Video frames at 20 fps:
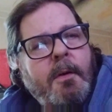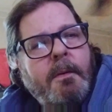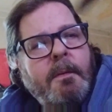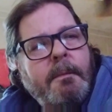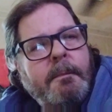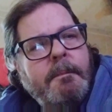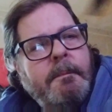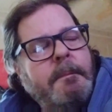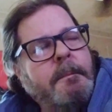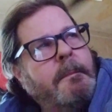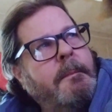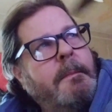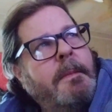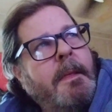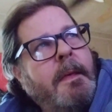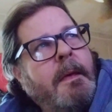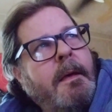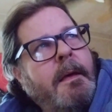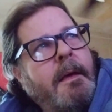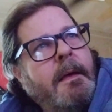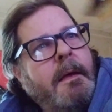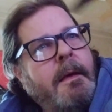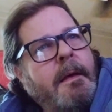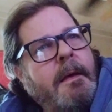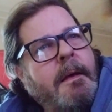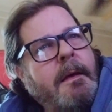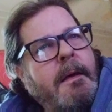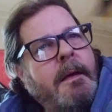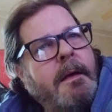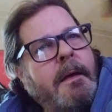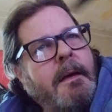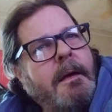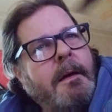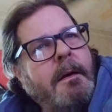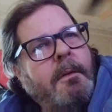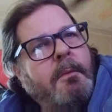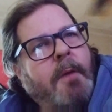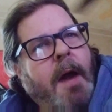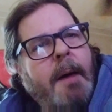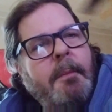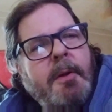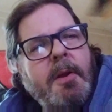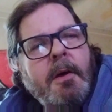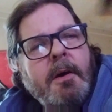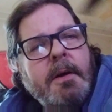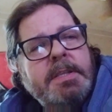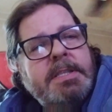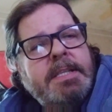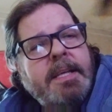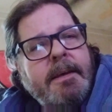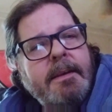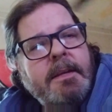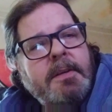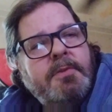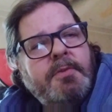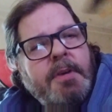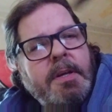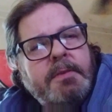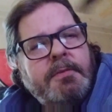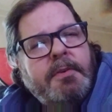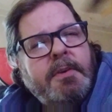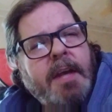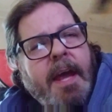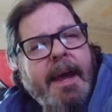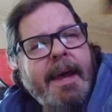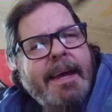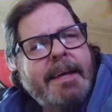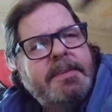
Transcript: I can speak to that. Robinhood's saying the transfer to